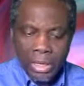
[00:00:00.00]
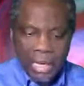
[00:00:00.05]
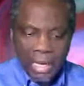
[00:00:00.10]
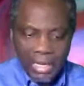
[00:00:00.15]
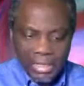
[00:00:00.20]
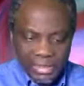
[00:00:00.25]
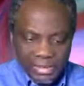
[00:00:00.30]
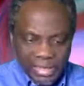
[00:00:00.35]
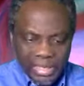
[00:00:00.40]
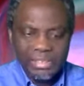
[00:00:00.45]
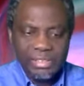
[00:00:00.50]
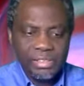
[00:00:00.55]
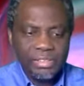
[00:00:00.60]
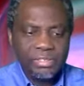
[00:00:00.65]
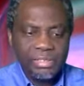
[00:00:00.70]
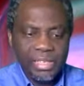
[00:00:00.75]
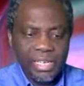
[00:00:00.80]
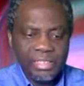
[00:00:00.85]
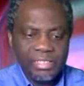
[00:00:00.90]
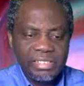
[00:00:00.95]
And that
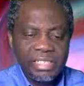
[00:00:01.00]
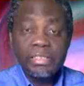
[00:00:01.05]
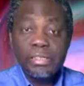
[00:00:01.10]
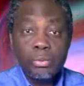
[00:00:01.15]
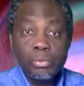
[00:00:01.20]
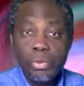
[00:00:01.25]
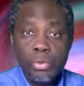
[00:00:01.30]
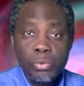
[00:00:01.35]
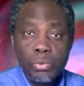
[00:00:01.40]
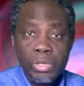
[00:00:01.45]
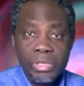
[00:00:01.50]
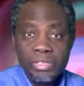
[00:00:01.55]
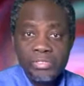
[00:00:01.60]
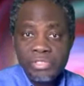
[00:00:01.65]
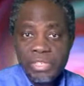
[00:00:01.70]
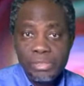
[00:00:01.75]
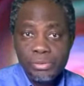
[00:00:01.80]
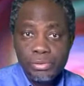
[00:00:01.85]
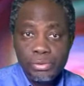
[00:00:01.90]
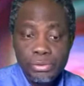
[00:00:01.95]
is exactly what we're
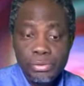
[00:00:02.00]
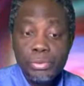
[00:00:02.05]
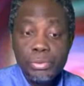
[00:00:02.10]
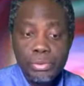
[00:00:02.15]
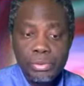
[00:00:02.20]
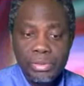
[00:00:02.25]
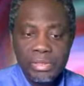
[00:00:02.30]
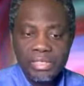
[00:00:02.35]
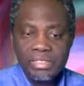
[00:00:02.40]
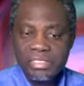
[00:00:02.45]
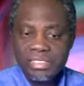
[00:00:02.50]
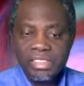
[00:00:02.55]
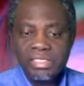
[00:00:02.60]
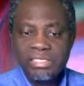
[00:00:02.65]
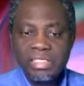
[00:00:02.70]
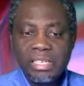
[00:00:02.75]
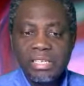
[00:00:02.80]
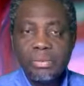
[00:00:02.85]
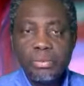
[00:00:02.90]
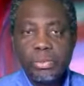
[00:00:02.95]
trying to do. That's
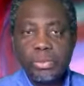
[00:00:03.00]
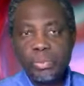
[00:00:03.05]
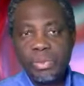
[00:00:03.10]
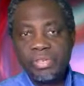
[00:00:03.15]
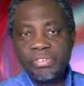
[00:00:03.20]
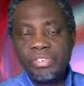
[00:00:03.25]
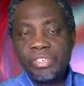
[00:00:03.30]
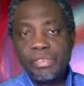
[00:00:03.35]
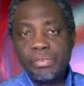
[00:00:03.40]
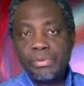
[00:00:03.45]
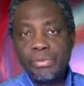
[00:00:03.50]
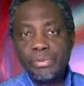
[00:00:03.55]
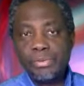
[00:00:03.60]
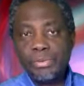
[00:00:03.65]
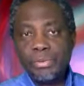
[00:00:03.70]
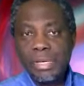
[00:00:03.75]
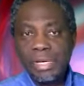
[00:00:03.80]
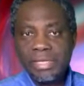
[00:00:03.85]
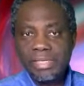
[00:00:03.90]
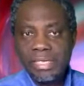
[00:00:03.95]
exactly what we're trying to
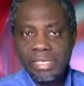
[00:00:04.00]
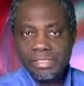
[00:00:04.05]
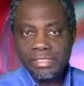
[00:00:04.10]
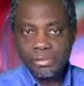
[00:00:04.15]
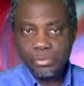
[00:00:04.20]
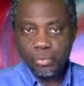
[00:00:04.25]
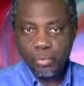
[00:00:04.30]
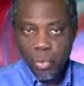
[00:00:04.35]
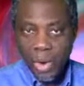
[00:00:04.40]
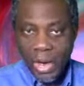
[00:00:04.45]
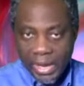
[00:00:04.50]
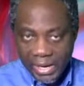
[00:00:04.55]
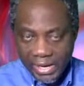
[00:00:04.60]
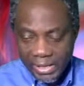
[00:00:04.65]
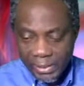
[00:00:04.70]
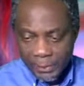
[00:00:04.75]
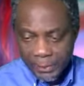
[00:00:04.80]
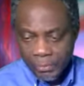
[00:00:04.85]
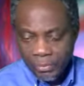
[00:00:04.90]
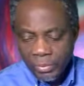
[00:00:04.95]
do. And that is
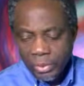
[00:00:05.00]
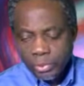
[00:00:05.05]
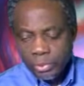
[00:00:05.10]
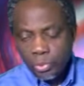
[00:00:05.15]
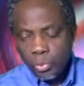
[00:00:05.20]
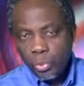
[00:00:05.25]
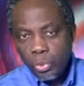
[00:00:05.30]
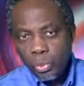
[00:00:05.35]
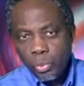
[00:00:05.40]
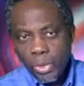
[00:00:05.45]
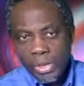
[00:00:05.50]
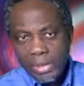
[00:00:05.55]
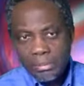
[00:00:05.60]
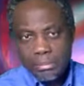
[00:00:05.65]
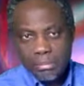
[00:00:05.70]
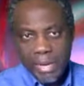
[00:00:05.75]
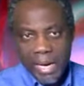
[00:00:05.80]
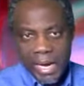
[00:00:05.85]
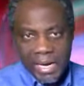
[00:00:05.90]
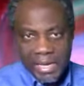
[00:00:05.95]
why we
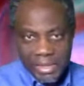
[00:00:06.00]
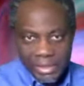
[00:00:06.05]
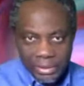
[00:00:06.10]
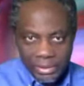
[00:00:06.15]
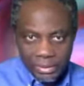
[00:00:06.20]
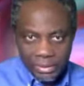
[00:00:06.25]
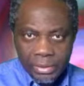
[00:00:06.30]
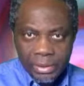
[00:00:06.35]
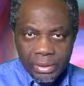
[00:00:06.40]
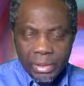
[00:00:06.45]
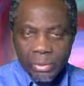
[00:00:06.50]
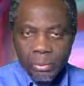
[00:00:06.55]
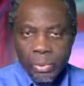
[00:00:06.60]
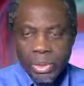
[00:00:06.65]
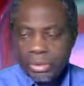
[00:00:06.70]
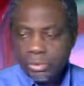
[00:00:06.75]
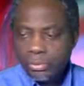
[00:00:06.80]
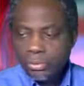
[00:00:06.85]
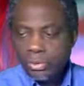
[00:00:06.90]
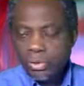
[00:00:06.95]
went back And
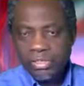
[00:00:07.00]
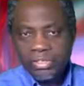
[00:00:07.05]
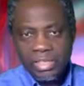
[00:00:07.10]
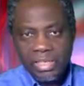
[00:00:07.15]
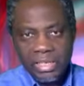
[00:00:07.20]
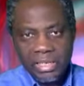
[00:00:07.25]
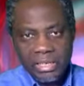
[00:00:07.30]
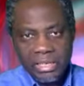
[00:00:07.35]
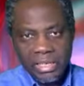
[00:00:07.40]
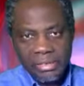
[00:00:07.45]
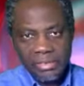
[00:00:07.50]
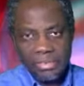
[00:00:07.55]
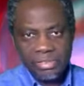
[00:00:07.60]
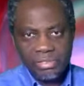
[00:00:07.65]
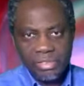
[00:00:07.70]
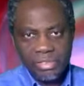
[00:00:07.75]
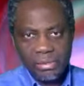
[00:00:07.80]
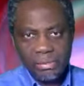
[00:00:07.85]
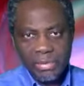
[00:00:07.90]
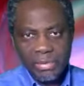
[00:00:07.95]
when God said, let us
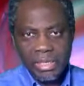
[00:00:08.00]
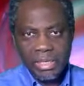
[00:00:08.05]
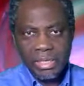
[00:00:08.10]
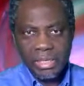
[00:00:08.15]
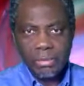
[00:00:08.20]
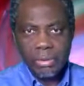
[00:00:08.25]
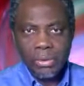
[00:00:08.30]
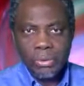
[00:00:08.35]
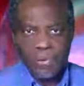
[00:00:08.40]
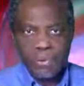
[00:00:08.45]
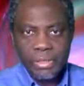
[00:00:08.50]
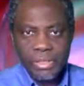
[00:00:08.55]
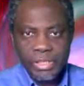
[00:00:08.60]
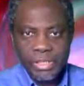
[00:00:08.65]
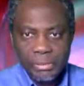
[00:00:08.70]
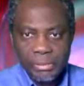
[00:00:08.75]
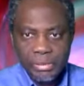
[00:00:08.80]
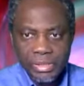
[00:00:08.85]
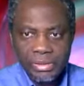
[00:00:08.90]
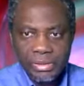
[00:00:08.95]
create man in our own
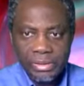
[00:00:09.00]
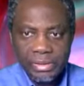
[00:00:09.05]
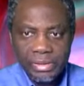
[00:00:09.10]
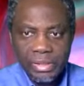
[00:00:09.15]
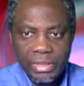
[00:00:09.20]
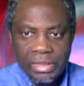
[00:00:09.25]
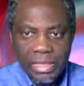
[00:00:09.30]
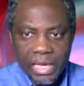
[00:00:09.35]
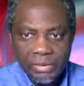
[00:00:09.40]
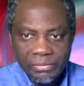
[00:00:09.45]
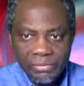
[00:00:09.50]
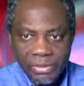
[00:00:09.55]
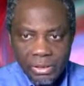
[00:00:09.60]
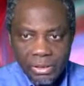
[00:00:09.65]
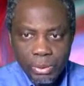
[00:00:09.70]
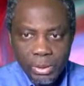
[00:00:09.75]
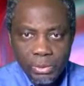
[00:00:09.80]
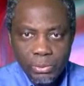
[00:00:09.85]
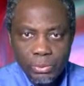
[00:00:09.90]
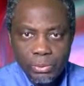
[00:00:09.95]
image and after
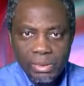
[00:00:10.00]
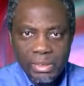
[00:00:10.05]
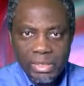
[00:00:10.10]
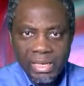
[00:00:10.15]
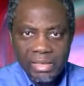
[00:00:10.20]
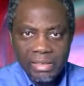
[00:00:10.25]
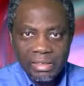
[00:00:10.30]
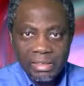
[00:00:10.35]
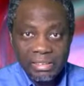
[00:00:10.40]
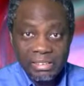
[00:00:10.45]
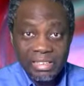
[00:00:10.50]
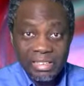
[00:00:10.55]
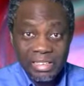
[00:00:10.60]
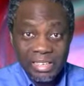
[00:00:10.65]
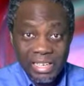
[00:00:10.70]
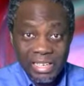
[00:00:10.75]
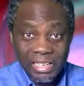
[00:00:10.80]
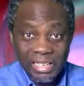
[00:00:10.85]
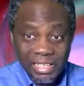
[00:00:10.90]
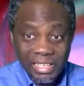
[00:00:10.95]
our own likeness,
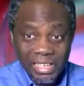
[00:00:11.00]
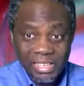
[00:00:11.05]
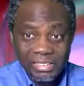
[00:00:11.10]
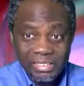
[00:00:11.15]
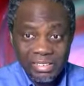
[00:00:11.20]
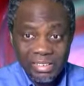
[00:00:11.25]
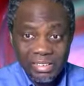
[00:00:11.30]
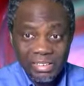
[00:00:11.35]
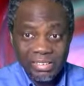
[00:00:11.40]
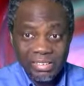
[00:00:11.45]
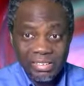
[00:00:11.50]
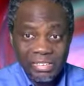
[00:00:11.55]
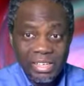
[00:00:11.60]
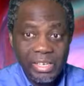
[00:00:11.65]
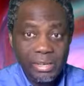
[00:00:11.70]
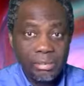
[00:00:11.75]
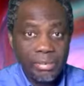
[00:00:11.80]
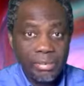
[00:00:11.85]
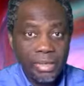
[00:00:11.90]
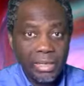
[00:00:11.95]
and let
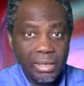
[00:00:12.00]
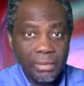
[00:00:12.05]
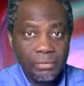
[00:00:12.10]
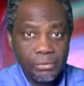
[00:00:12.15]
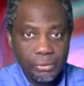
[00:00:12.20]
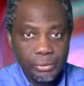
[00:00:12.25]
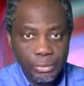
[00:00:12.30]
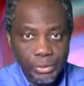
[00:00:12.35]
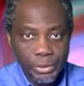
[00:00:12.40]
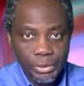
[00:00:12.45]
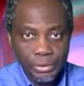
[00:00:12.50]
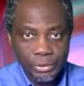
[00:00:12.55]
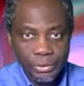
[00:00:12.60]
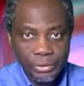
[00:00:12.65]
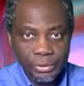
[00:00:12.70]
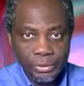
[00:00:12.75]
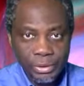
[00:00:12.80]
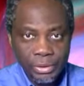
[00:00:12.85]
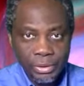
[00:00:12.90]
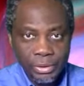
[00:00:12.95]
them have dominion.